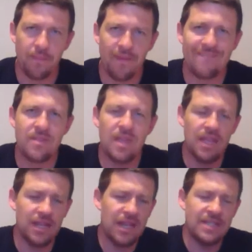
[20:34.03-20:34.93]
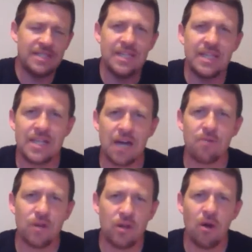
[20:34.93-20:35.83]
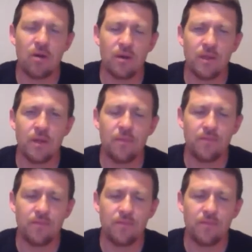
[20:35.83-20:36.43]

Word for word: and and and did not regard them.